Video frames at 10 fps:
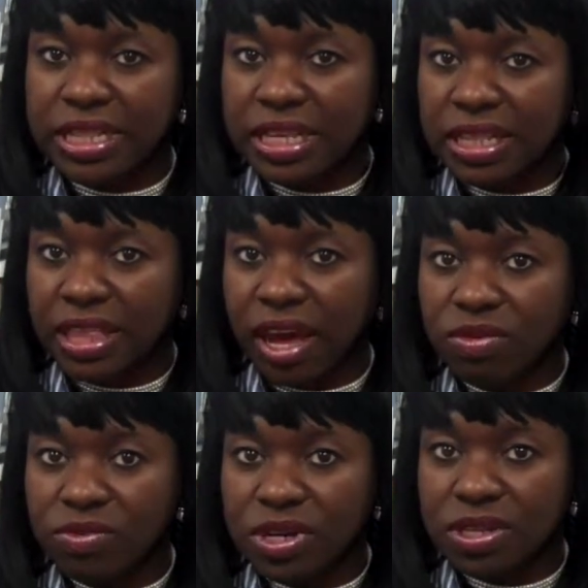I think
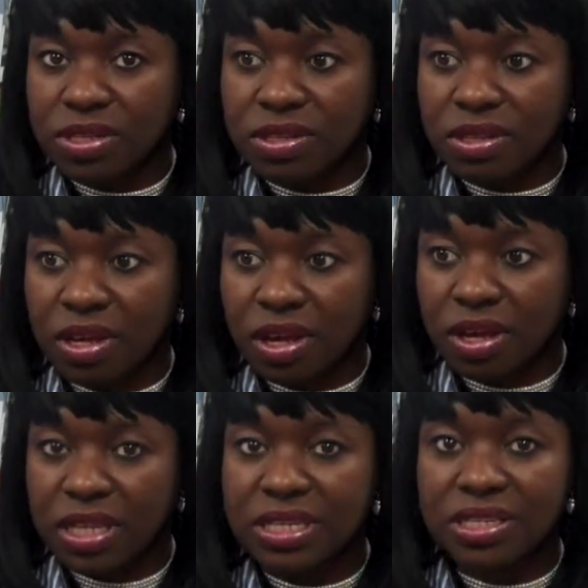that was
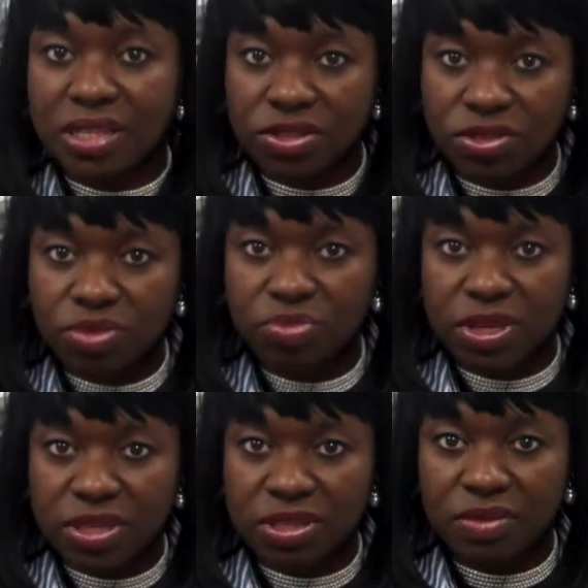the essential
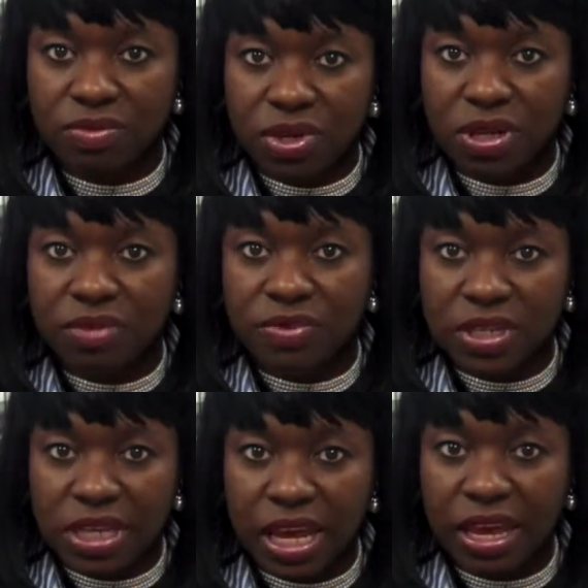piece of
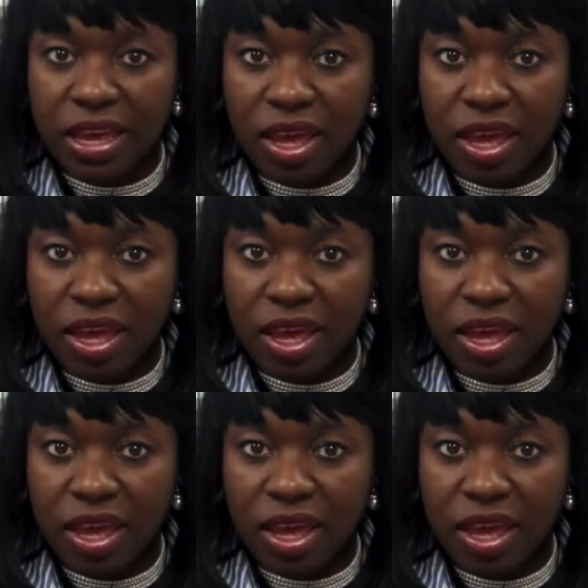today.